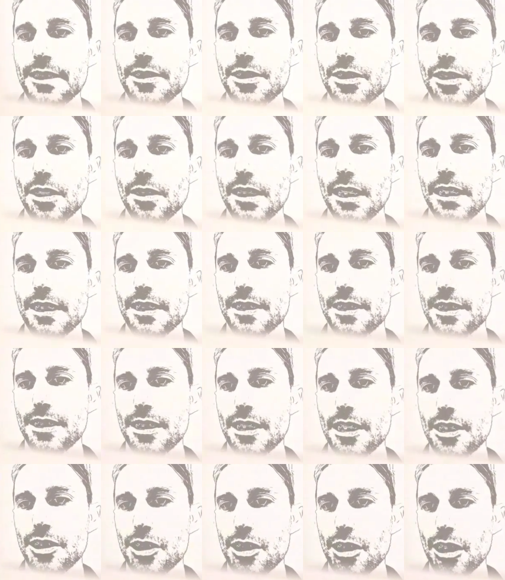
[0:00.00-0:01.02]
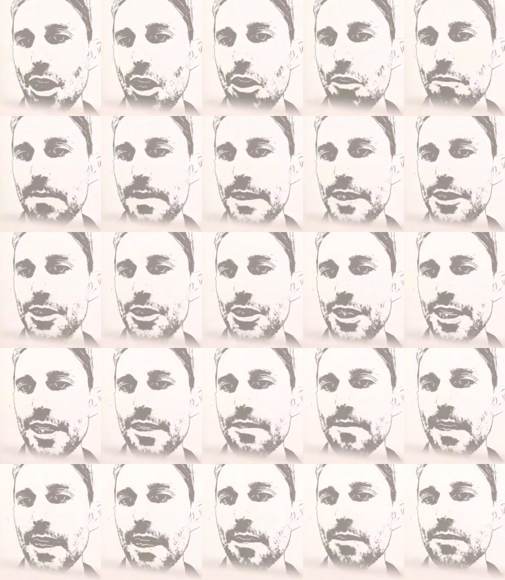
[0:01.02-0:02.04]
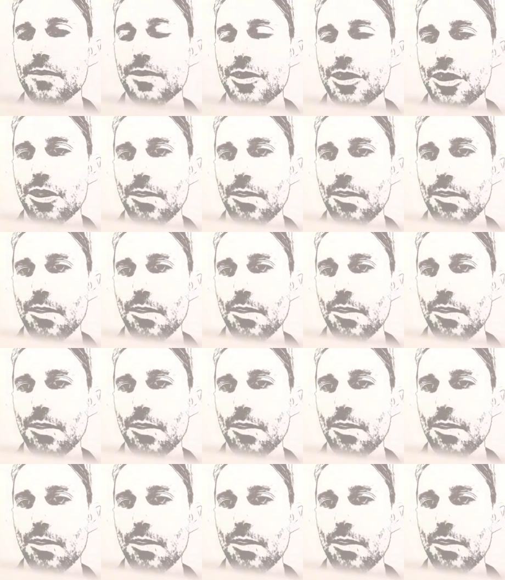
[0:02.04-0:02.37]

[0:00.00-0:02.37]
so the slope is 0, so